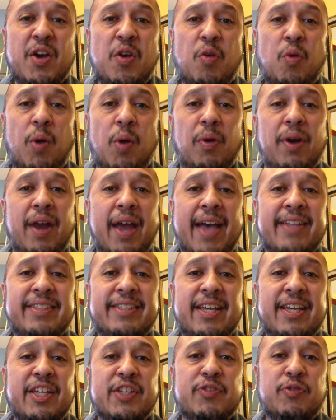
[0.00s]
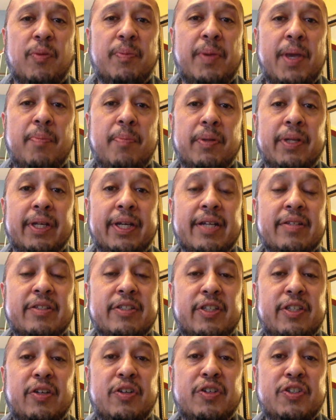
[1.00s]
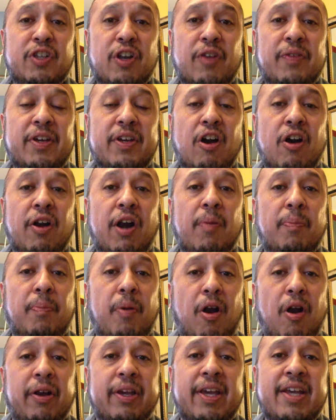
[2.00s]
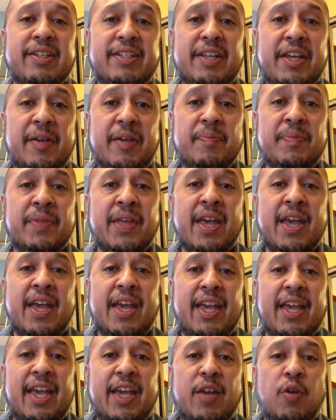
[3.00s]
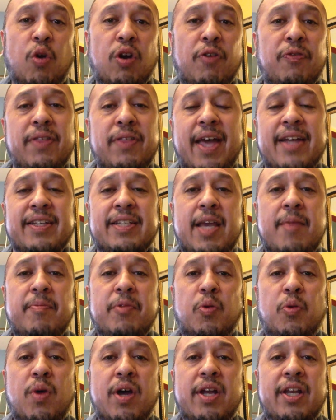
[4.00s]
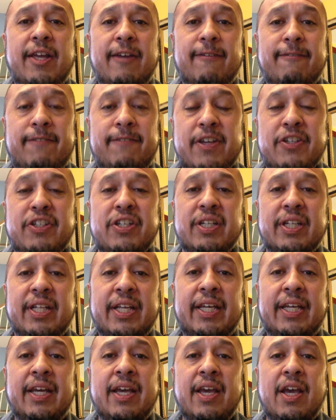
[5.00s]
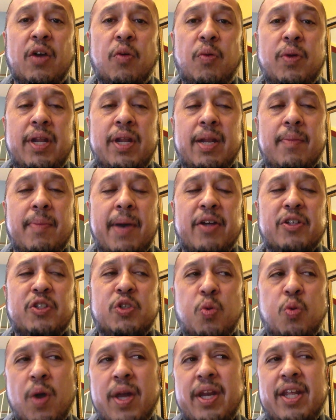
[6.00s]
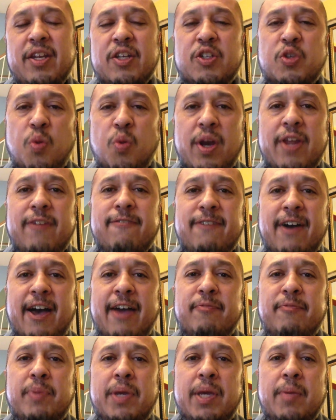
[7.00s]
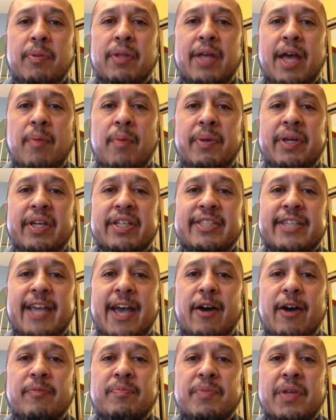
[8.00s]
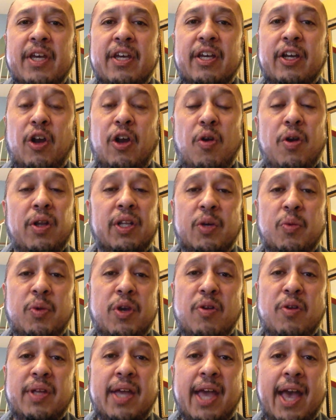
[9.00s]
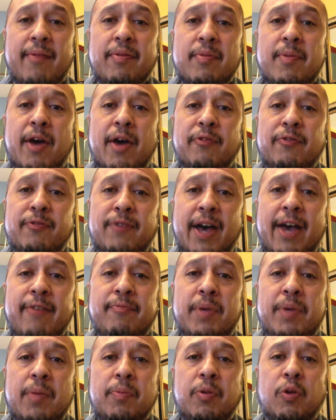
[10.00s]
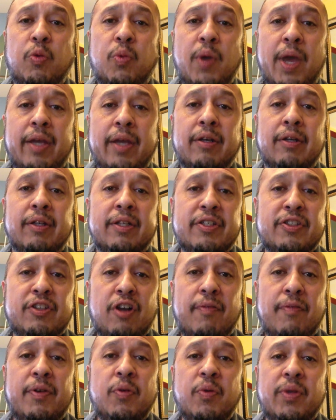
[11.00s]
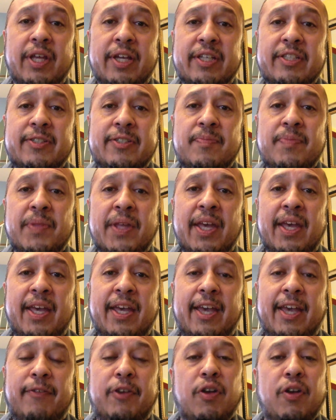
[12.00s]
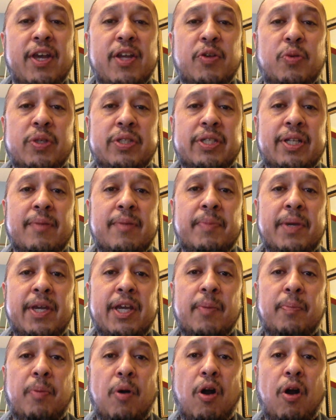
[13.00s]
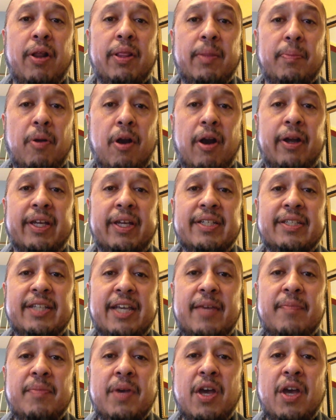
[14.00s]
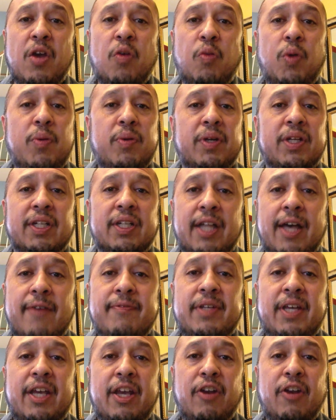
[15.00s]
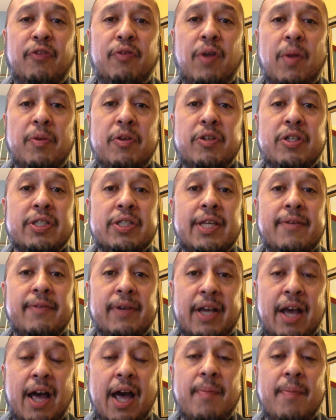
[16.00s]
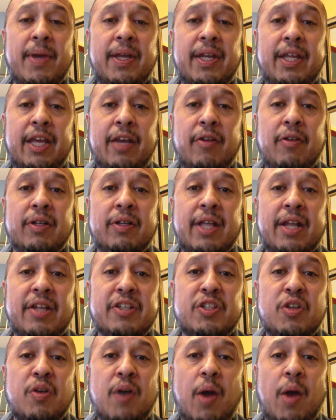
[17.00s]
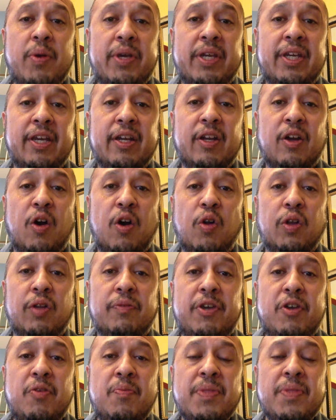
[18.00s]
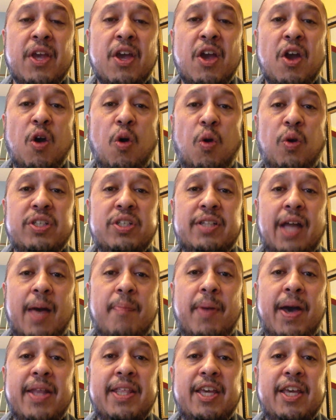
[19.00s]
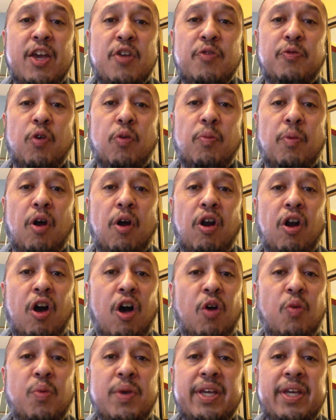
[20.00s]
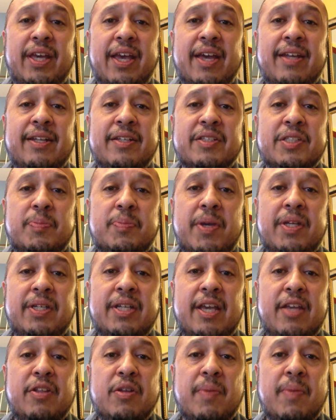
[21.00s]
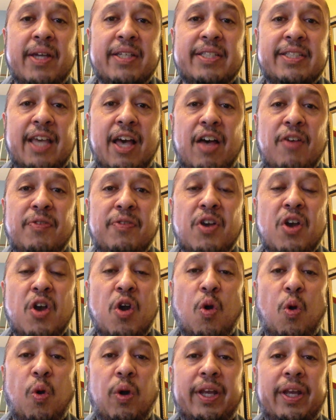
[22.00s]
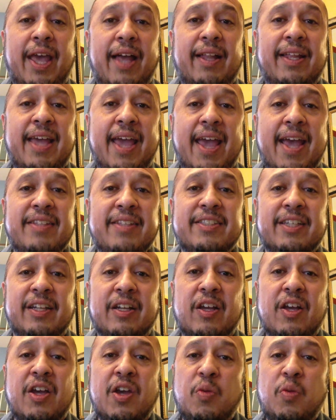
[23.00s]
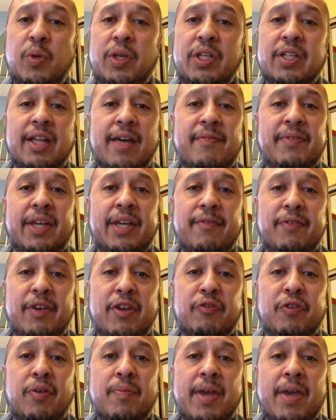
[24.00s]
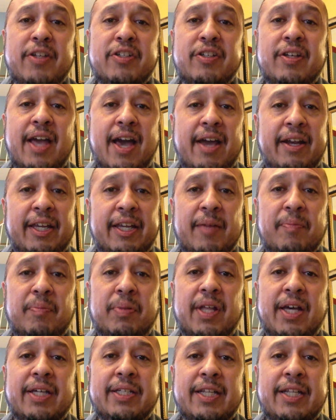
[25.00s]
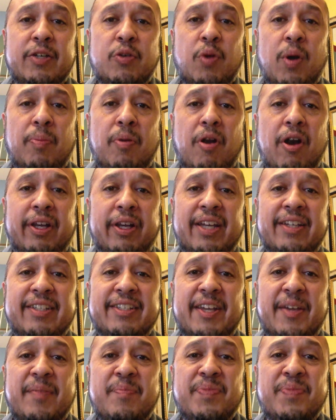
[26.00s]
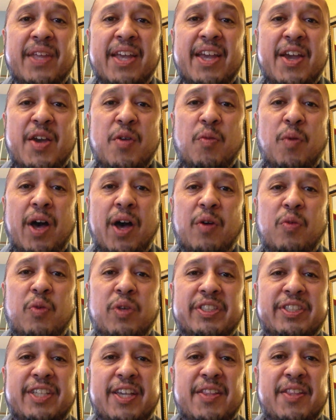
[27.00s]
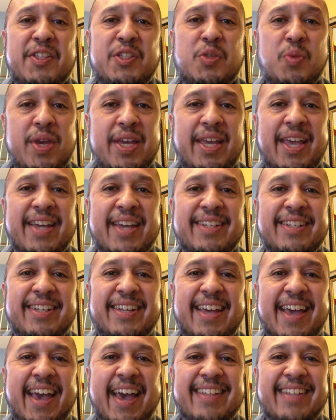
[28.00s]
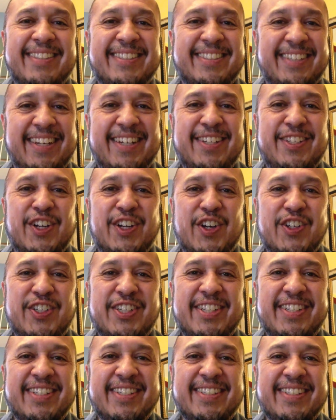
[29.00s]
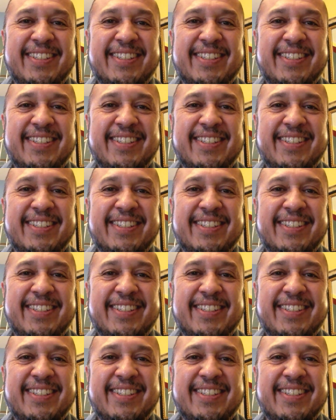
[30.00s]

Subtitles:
What we're asking is for people to consider serving on our parking team. In order for that team to run efficiently, we need about 20 to 25 people helping us out. Currently, we only have about 5 people regularly serving with us. If you're interested in being a part of the parking team, we would love to hear from you. Just leave a comment here and let us know how we can get a hold of you, or stop by the info bar all weekend and speak to either myself or Kelly Hansen. We'd love to give you information on how to get plugged into our parking team. Well, we'll see you this weekend at City Church.